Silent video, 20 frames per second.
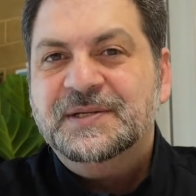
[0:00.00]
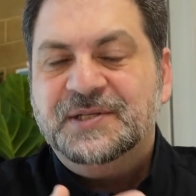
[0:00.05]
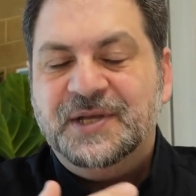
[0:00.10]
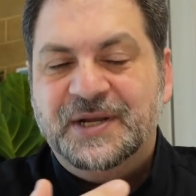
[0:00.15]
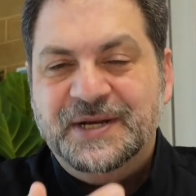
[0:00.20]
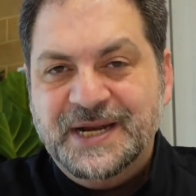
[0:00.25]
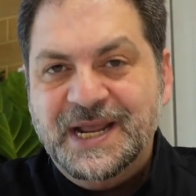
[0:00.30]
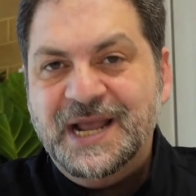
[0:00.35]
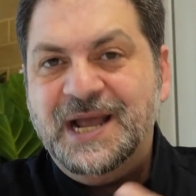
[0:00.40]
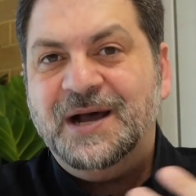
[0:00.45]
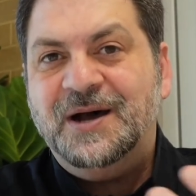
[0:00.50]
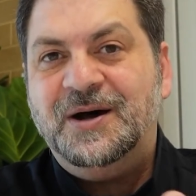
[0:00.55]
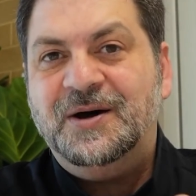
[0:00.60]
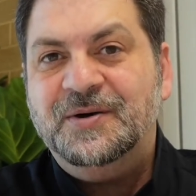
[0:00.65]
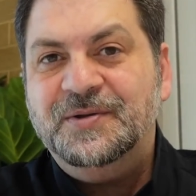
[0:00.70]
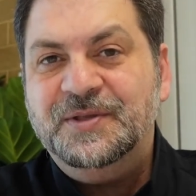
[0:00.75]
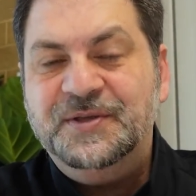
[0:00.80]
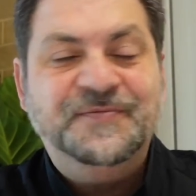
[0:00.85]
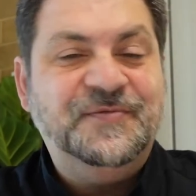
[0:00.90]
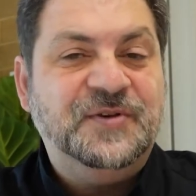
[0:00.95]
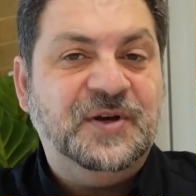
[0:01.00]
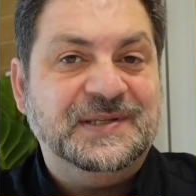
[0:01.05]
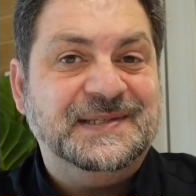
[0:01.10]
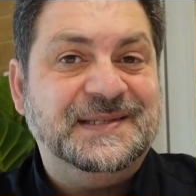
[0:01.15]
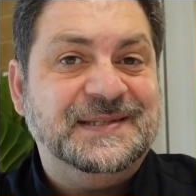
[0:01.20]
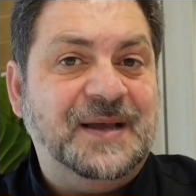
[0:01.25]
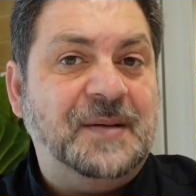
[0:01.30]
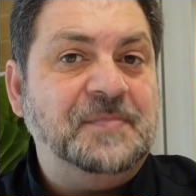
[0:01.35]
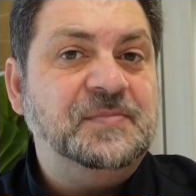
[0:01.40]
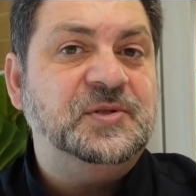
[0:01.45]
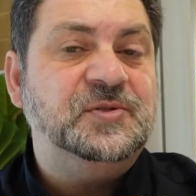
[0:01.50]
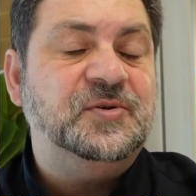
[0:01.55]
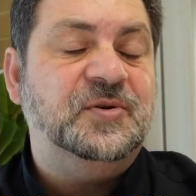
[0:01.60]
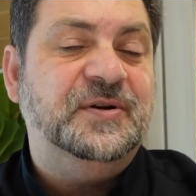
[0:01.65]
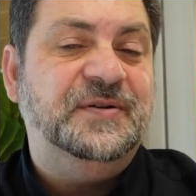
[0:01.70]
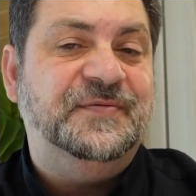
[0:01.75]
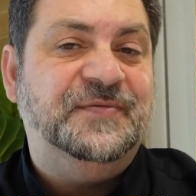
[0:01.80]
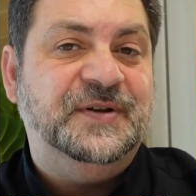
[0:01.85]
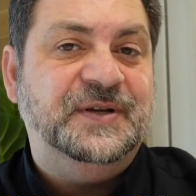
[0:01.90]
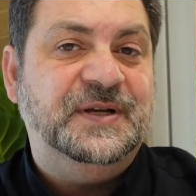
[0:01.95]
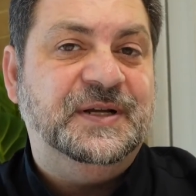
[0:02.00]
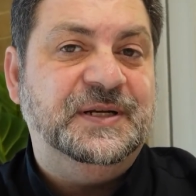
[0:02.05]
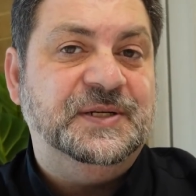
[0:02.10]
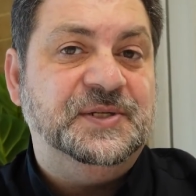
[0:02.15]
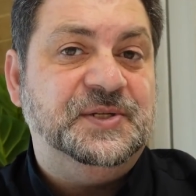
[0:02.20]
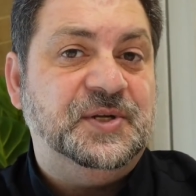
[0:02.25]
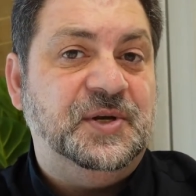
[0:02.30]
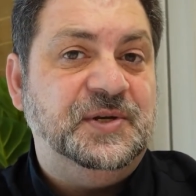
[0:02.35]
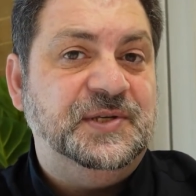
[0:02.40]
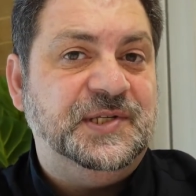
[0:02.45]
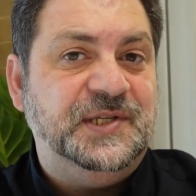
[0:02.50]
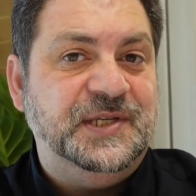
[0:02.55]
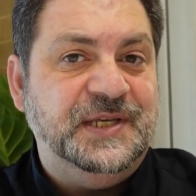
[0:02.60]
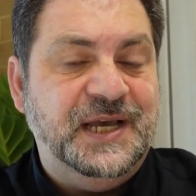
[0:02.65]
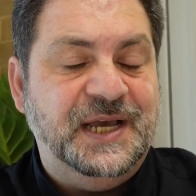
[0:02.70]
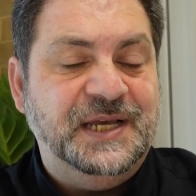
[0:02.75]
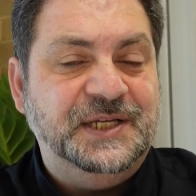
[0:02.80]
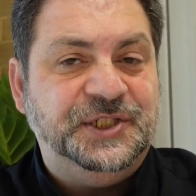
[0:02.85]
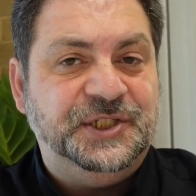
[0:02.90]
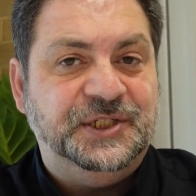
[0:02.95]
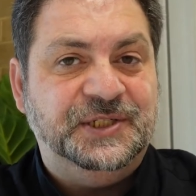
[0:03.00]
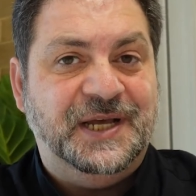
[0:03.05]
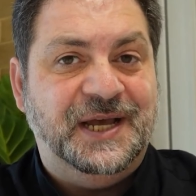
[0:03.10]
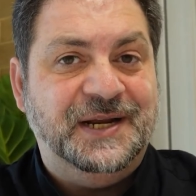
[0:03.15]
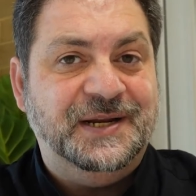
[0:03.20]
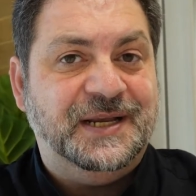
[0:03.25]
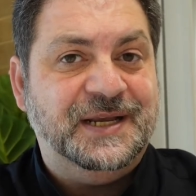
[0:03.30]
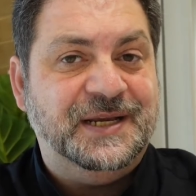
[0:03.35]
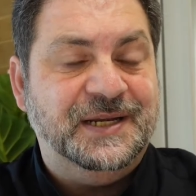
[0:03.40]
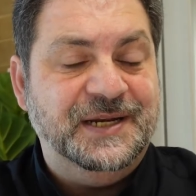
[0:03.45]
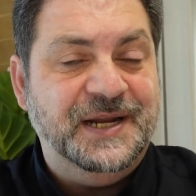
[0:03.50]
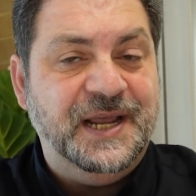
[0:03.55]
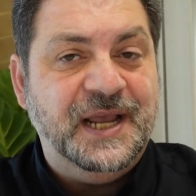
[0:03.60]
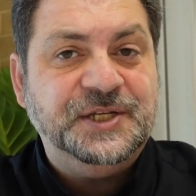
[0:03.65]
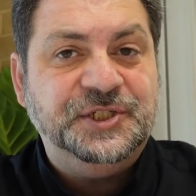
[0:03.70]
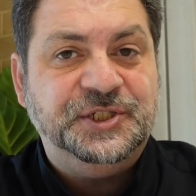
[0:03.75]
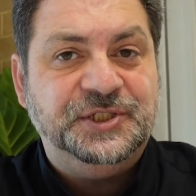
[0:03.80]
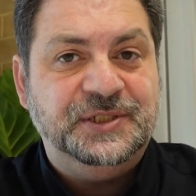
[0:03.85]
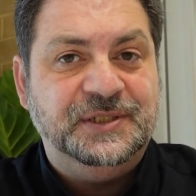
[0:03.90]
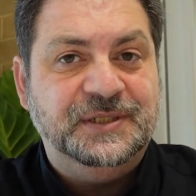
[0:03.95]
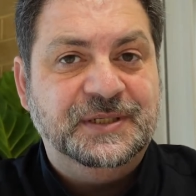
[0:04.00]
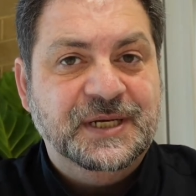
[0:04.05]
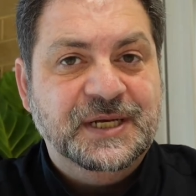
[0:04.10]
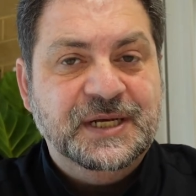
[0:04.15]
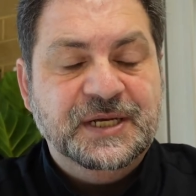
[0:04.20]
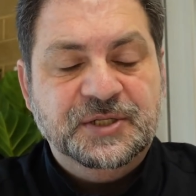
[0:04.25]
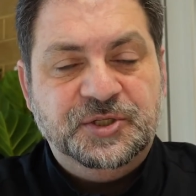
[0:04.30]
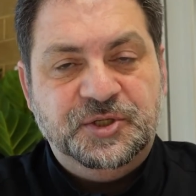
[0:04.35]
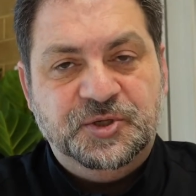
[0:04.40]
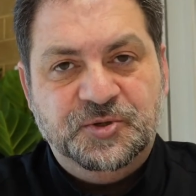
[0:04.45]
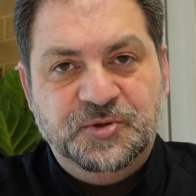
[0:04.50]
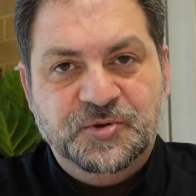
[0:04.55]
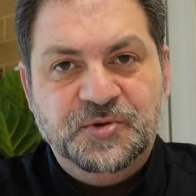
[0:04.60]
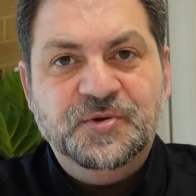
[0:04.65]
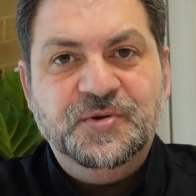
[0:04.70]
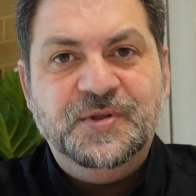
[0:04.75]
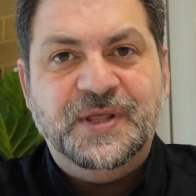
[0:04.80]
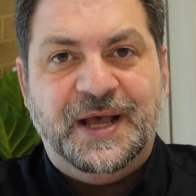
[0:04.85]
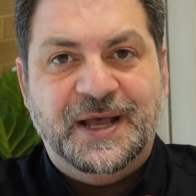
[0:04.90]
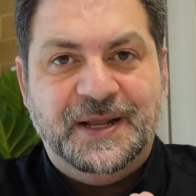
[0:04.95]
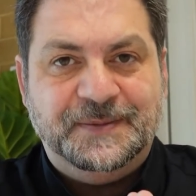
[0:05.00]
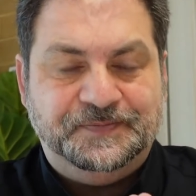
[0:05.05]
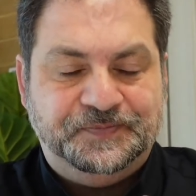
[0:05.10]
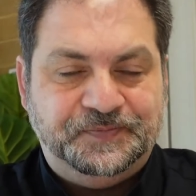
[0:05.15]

So now you've got some sort of an association and a connection to that.